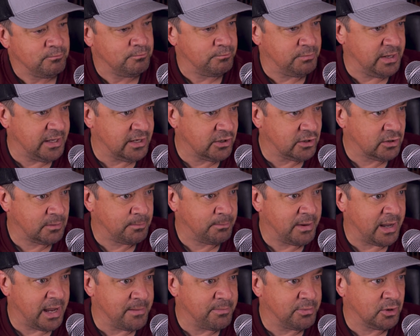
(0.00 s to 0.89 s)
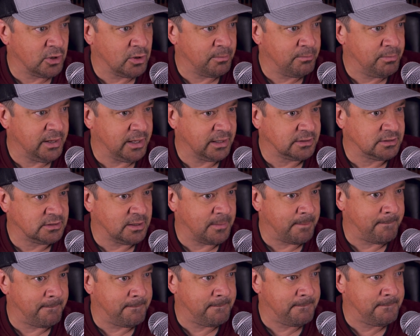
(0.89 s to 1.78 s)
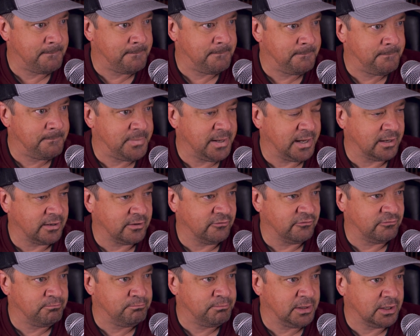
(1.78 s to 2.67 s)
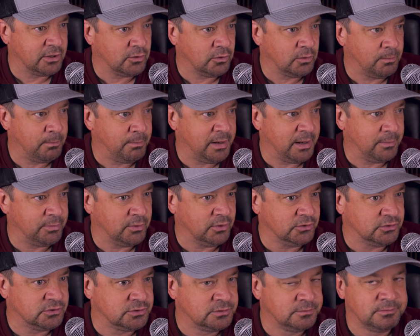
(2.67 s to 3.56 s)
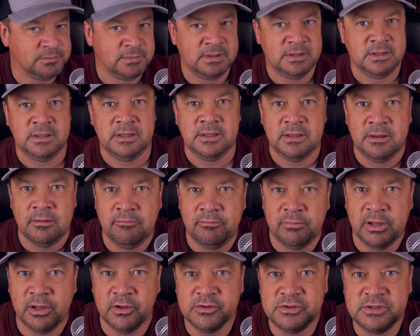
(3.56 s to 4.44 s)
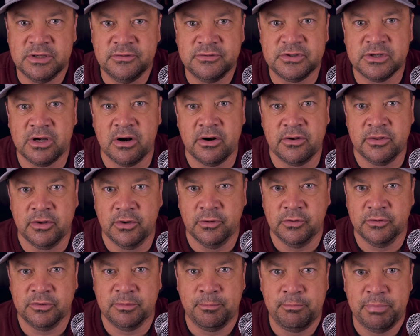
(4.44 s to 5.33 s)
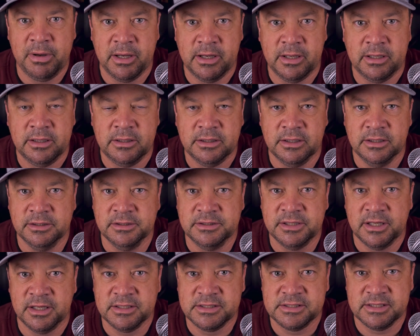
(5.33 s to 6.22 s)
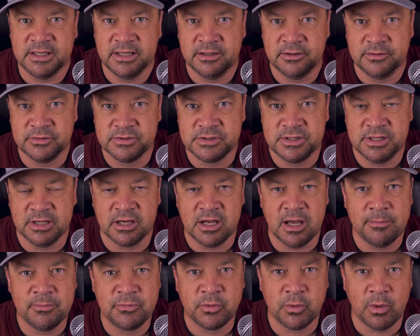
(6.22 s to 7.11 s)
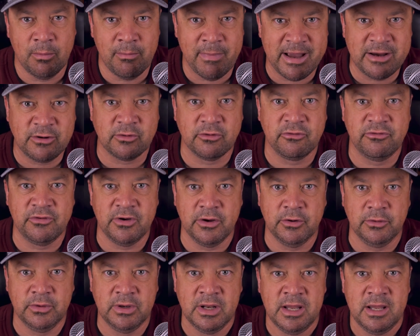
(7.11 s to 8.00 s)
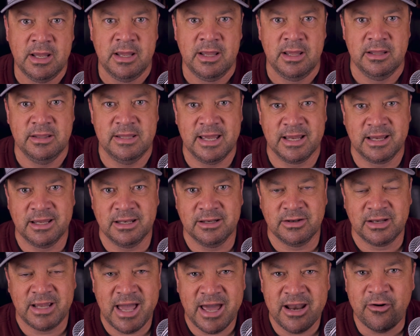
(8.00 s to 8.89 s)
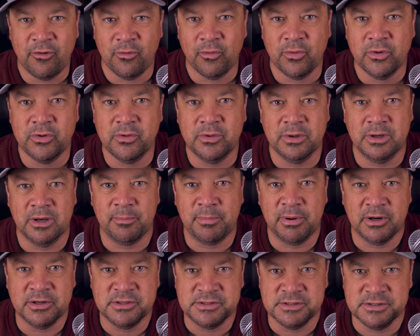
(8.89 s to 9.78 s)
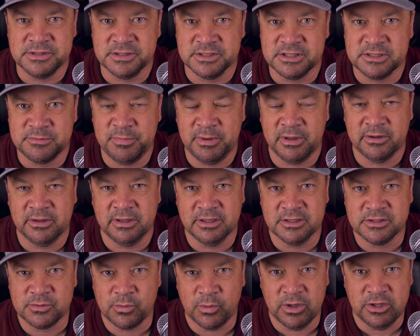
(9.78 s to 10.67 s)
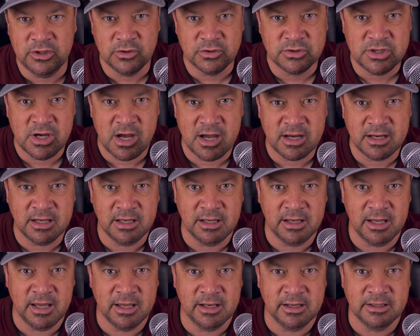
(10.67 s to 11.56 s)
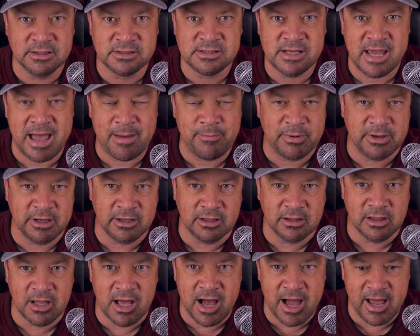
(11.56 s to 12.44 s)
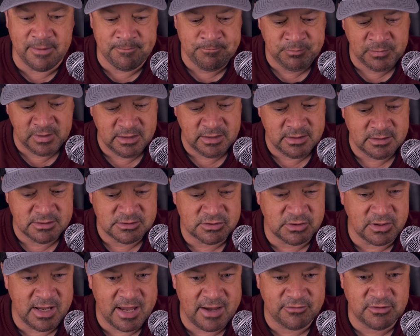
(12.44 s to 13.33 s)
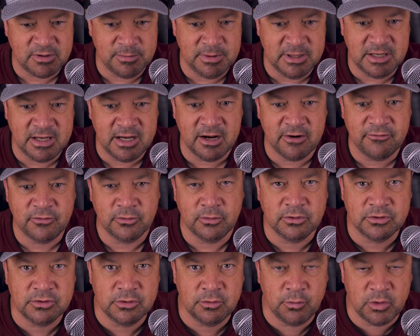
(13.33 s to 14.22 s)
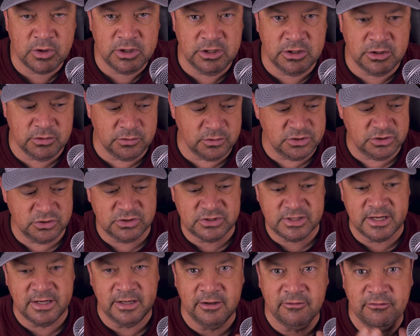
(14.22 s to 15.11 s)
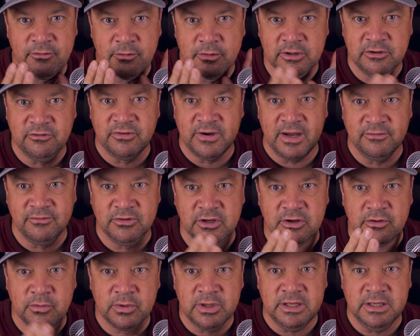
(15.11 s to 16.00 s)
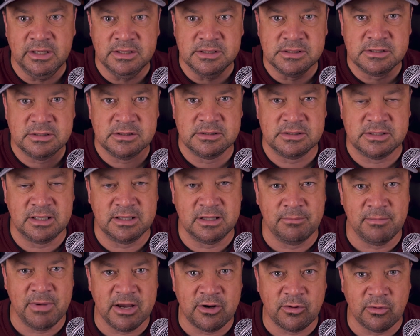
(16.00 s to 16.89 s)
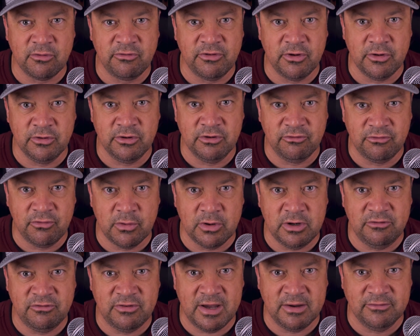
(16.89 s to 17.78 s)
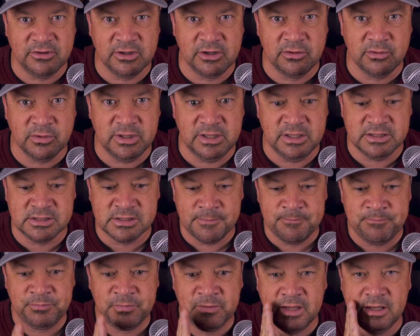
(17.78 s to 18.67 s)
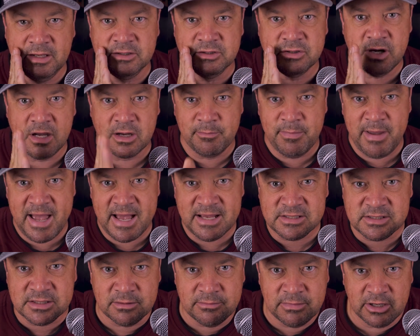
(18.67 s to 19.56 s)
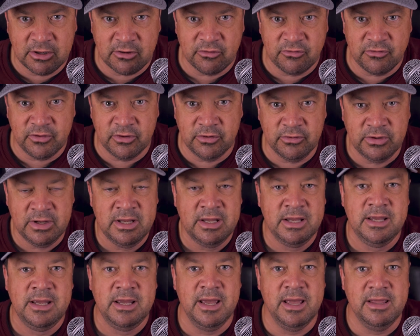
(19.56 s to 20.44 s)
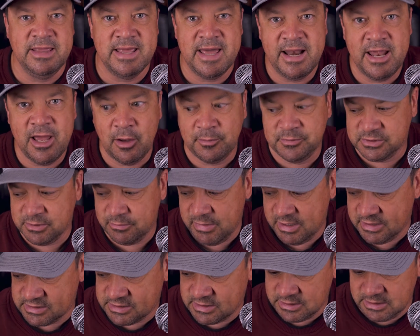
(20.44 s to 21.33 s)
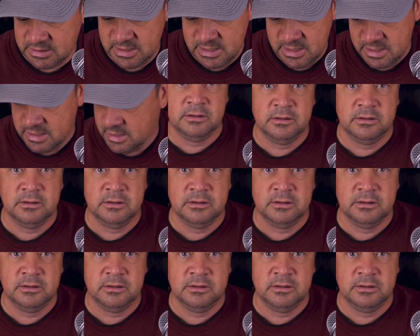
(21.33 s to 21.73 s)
Peter Piper picked a peck of pickled peppers. Plosives are those puh and tuh sounds that come through a microphone that can kind of ruin a person's experience when you're talking and it's happening a lot. So you have to be careful. And what you do is you set it at 45 degrees, set the microphone at 45 degrees and talk past the microphone, and that helps immensely.